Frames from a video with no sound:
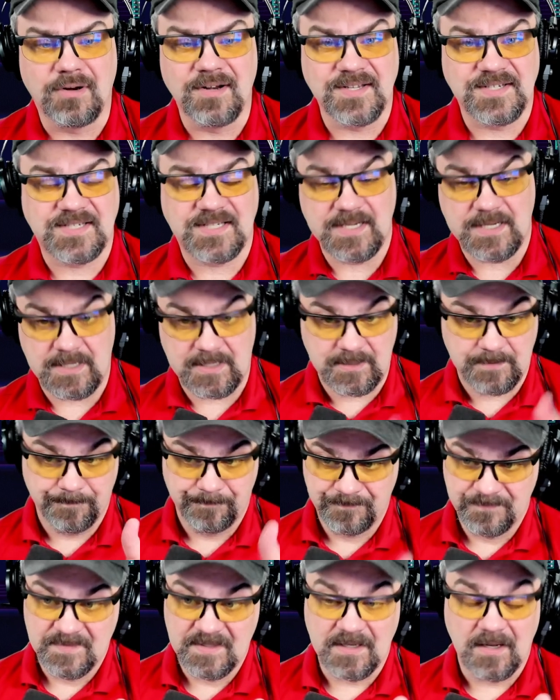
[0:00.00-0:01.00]
going to see
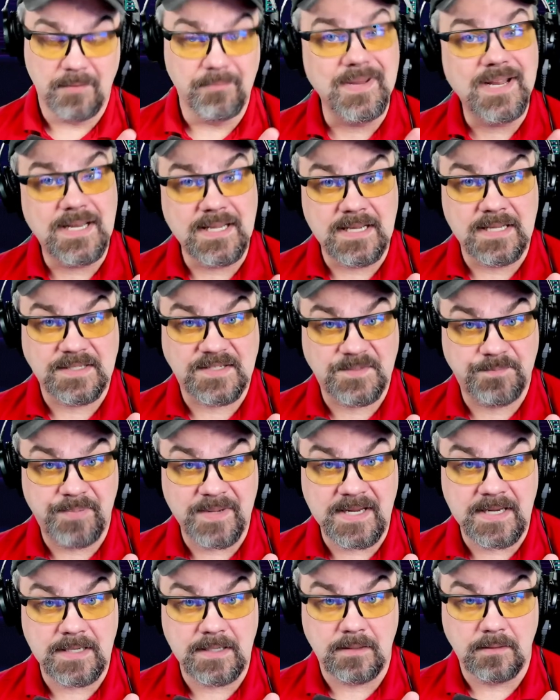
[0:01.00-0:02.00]
immediate
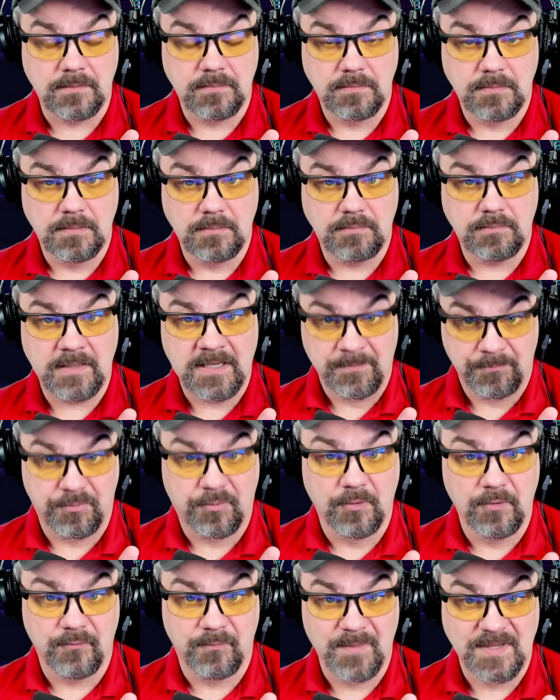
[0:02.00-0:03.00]
speed
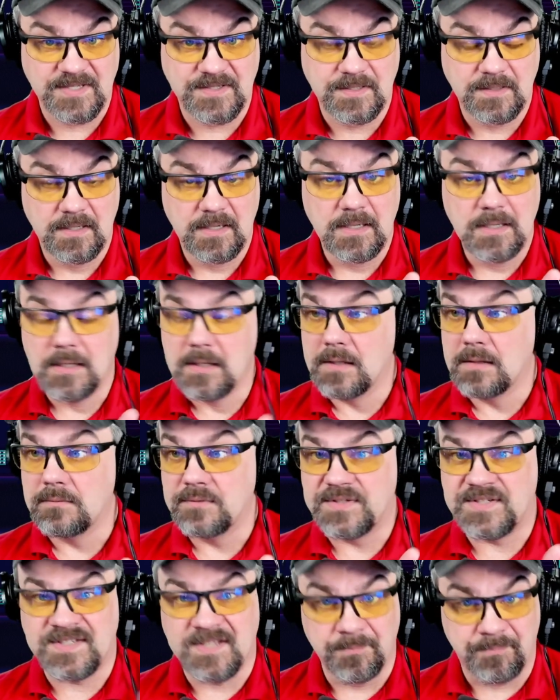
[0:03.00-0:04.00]
improvements,
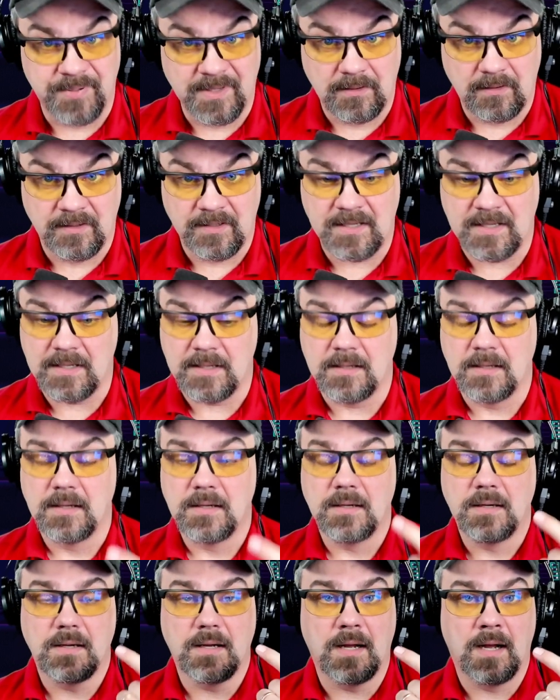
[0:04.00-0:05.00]
stability,
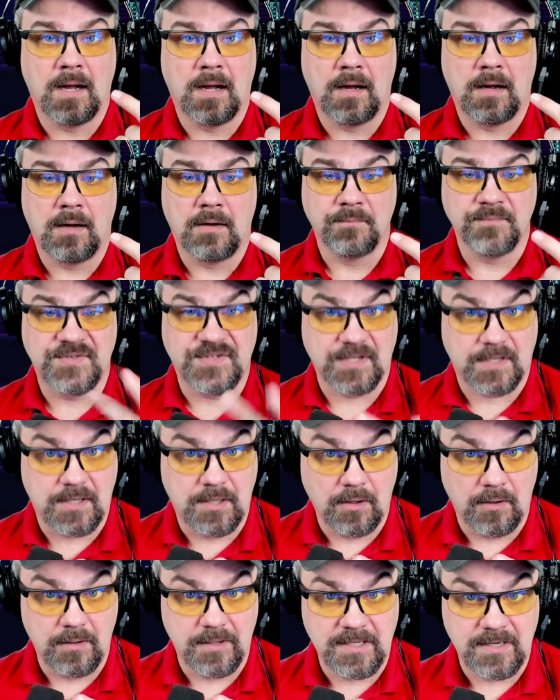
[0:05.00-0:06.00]
um,
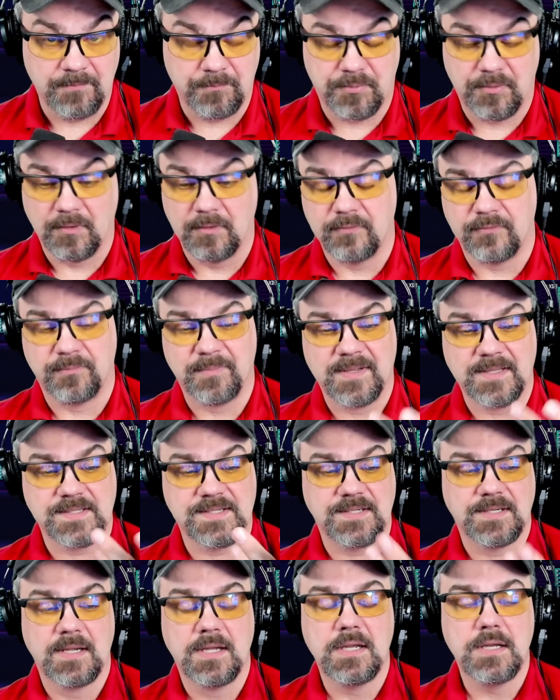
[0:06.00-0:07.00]
security
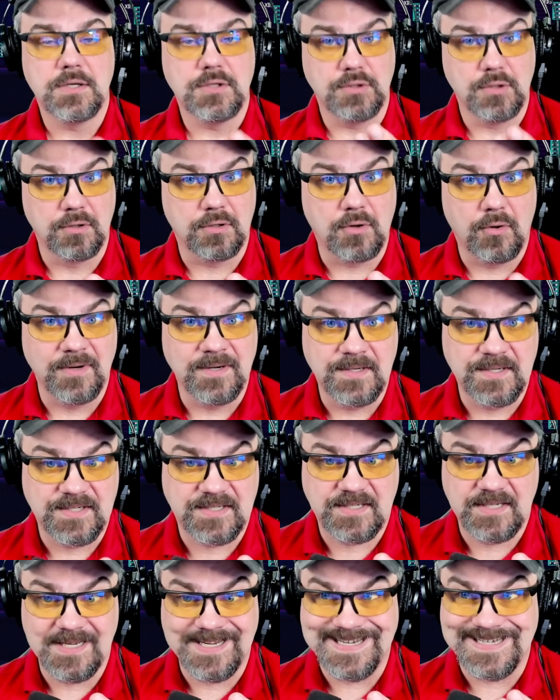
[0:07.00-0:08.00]
improvements you're going to
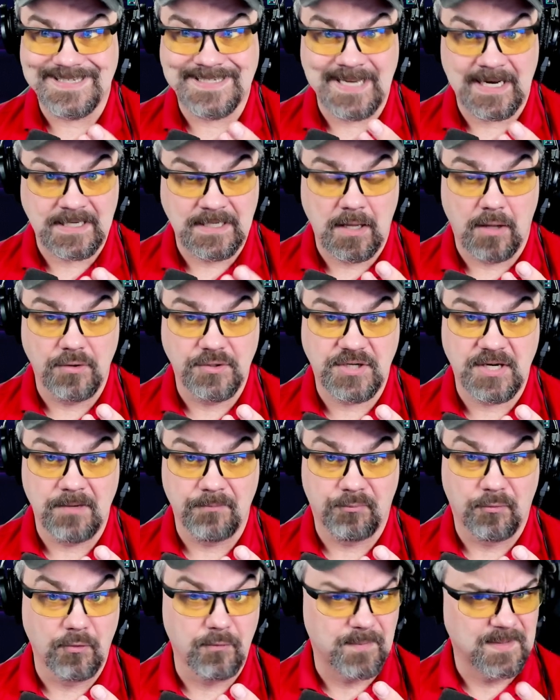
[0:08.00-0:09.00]
see technology
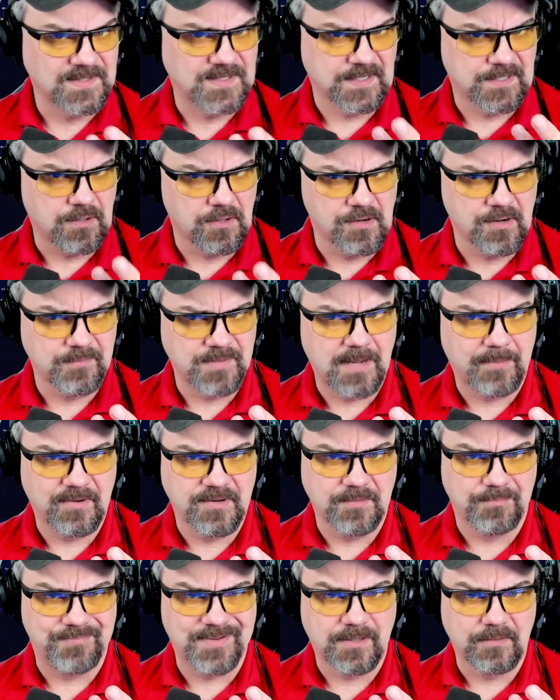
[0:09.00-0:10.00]
improvements like you're going to be able
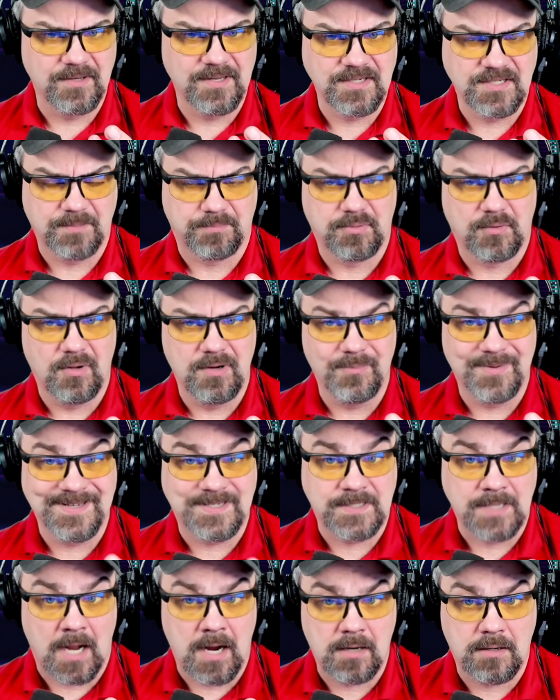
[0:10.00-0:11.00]
to build and deploy
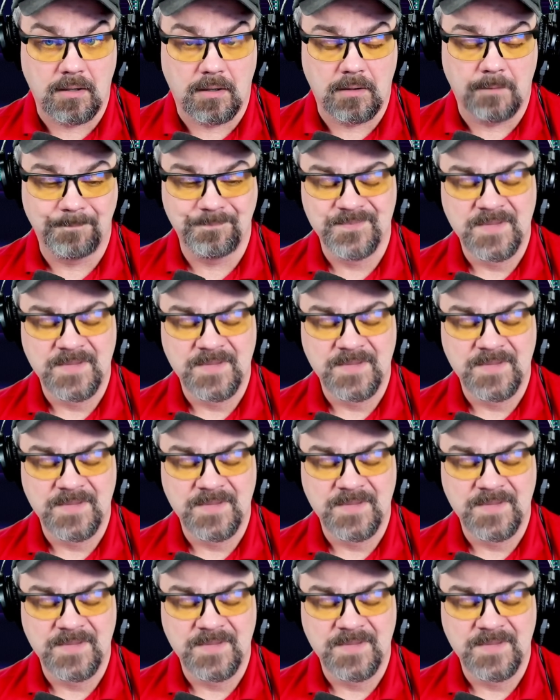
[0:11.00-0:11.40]
with Docker.